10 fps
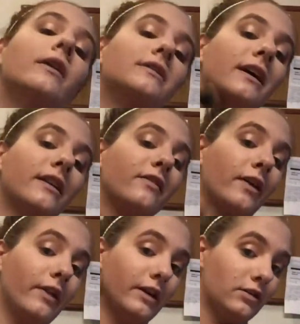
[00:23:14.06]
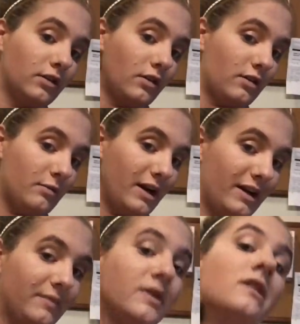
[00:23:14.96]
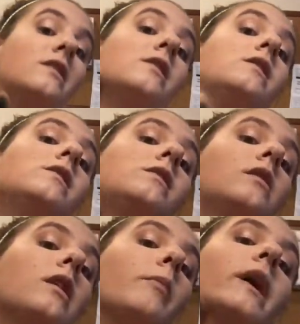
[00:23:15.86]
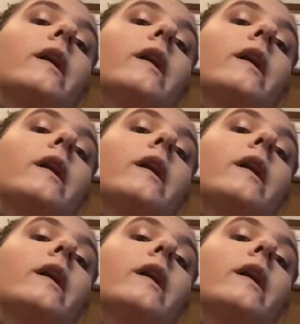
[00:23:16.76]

I set the foundation on my